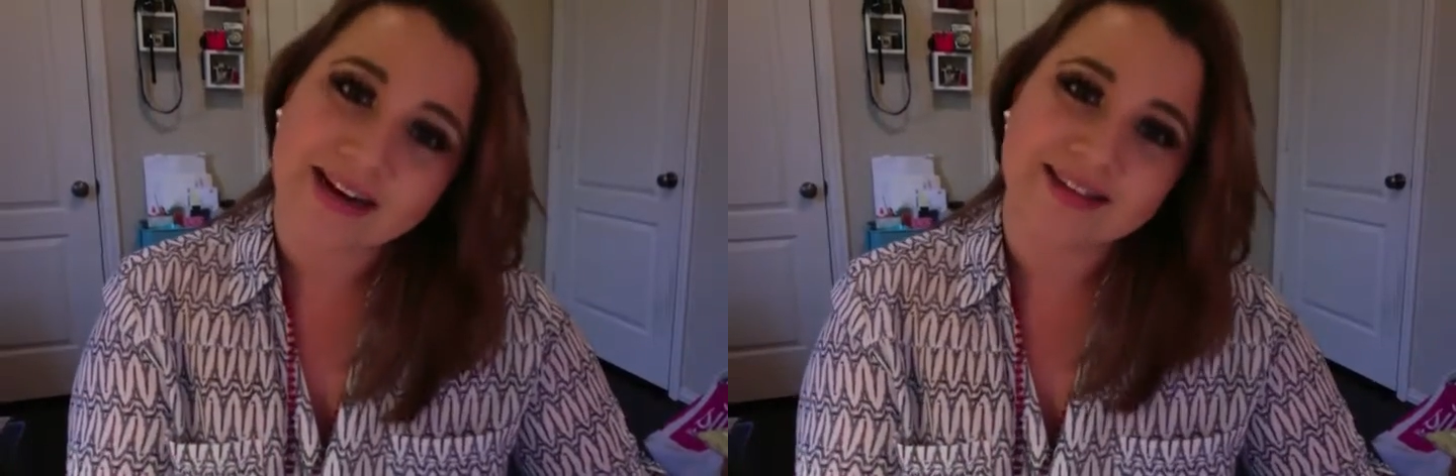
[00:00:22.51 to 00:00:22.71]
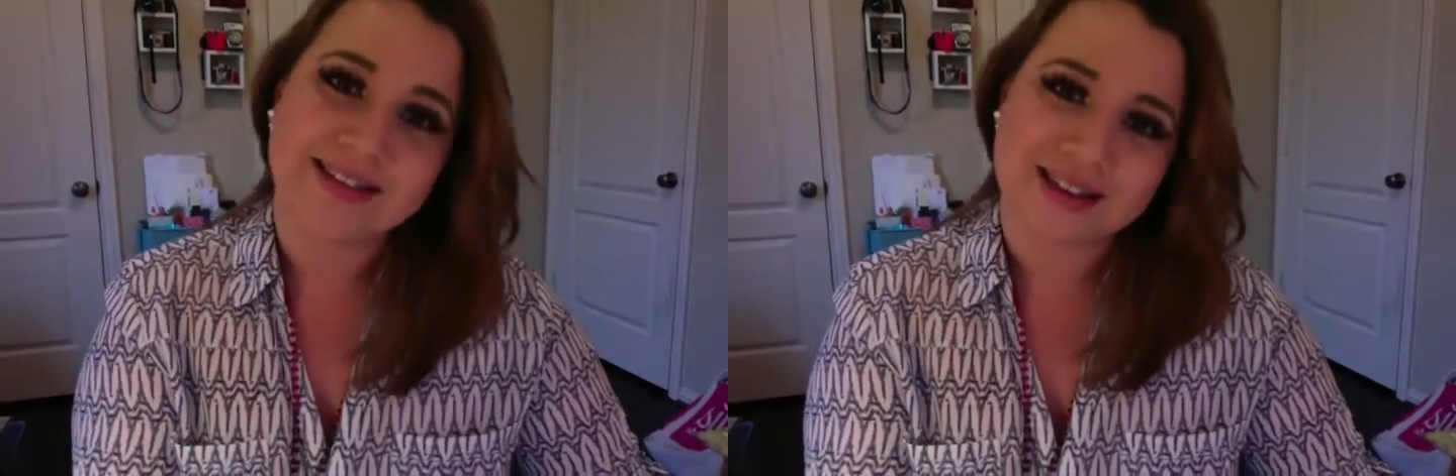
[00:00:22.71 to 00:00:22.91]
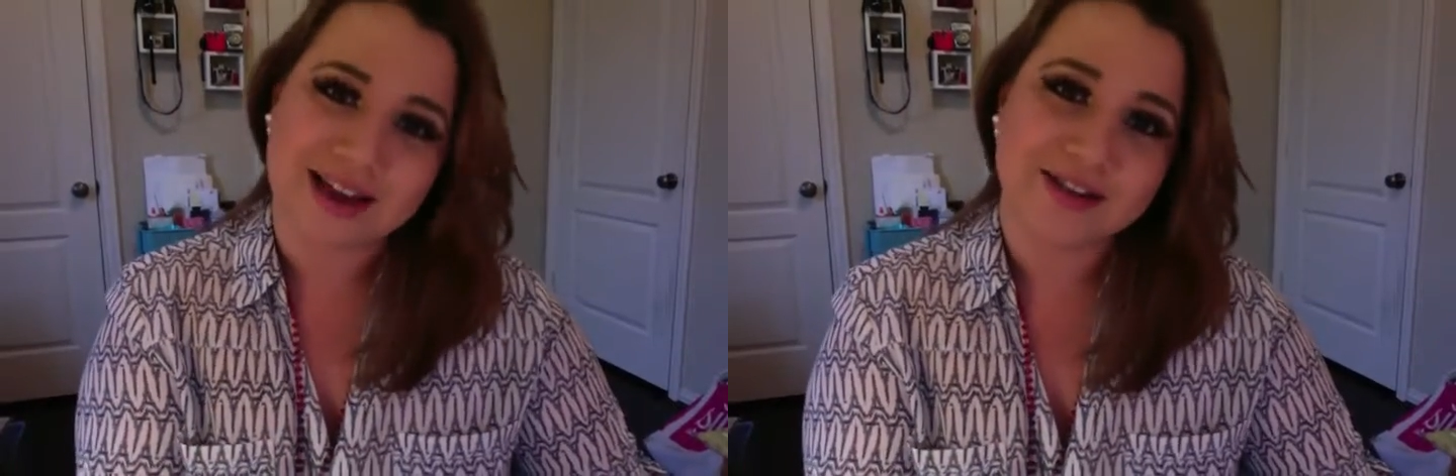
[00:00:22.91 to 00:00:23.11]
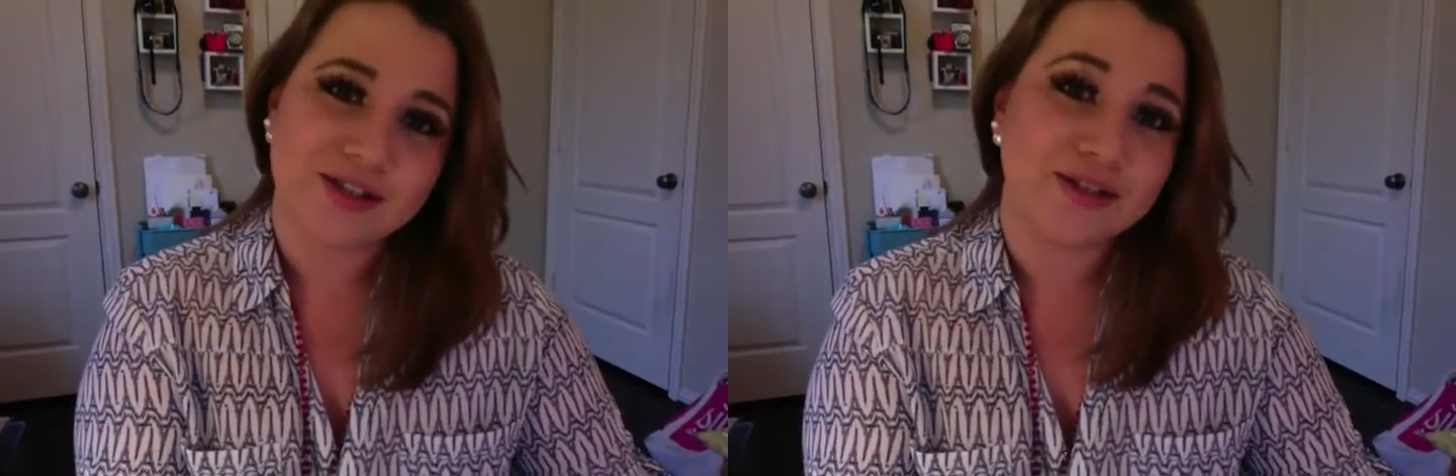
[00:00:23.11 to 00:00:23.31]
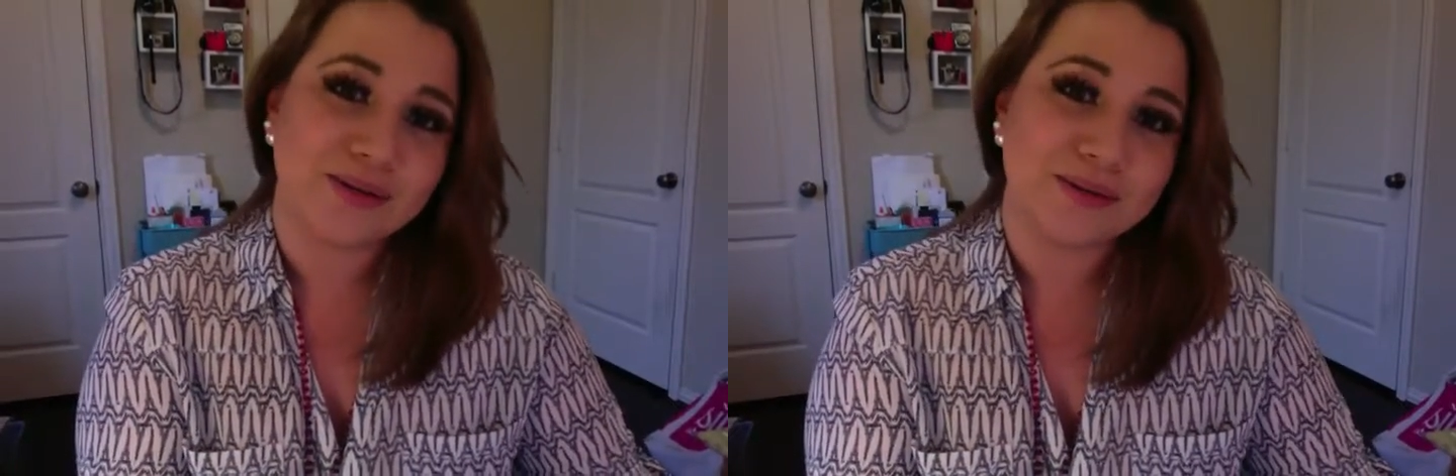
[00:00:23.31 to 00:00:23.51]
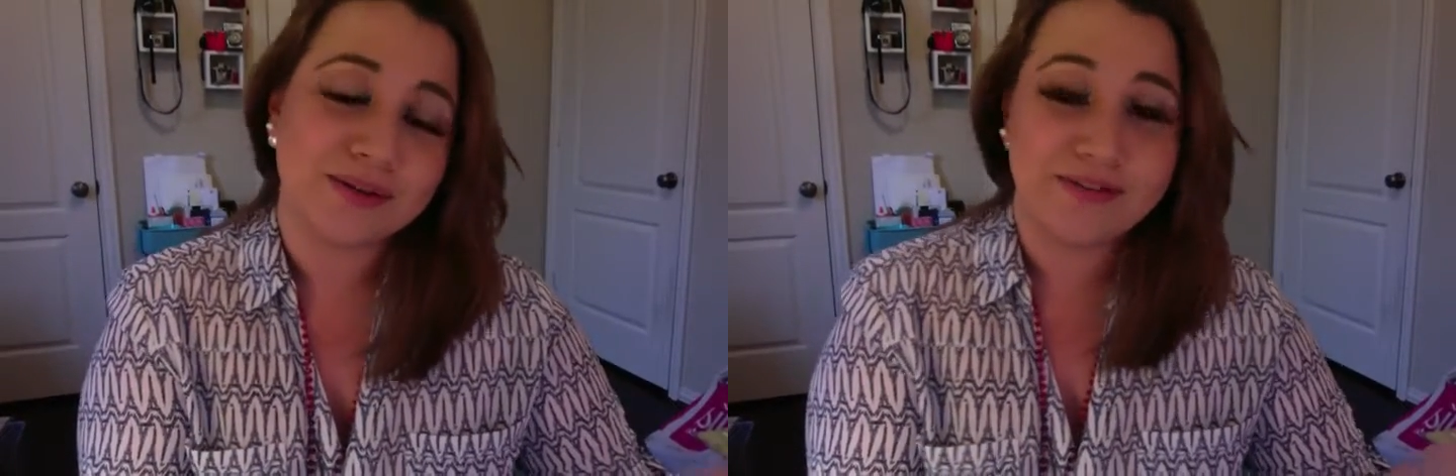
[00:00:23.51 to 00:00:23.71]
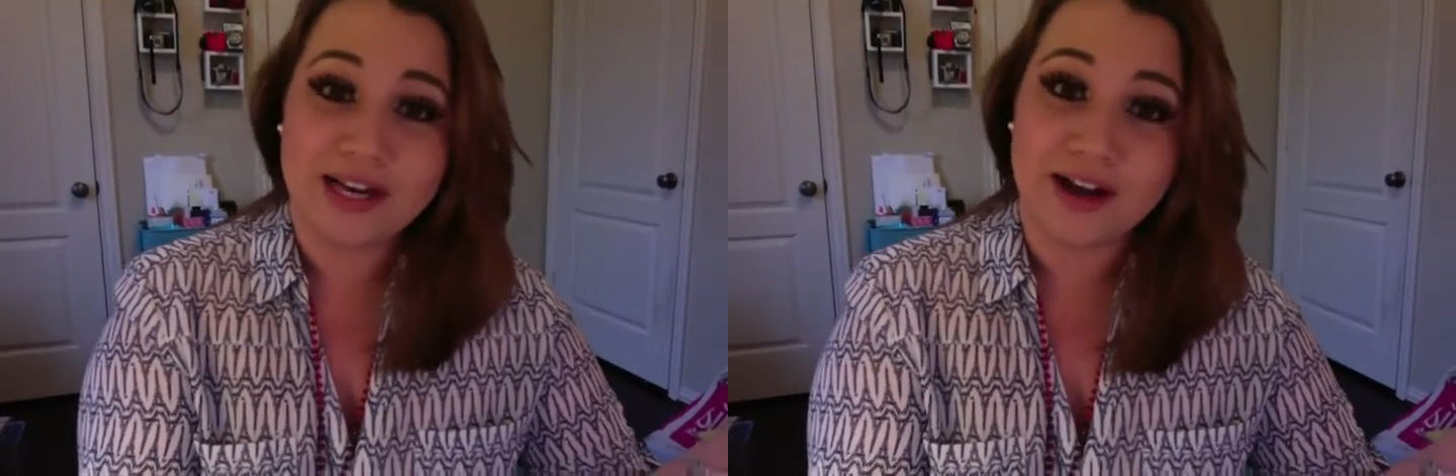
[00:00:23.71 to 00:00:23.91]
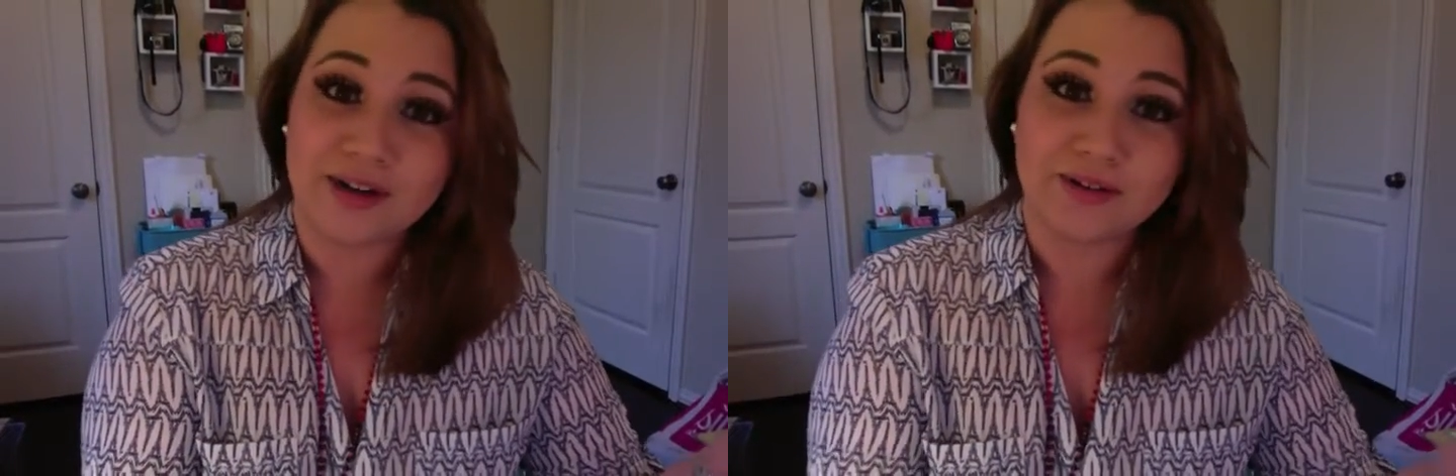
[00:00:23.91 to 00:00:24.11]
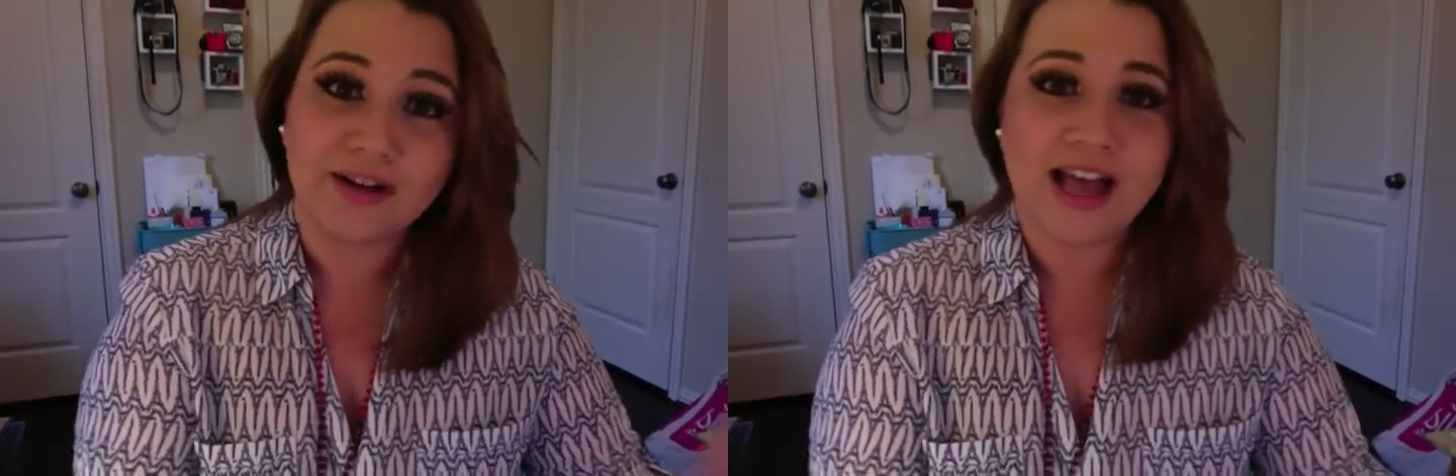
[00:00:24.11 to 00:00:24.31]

I decided to do a video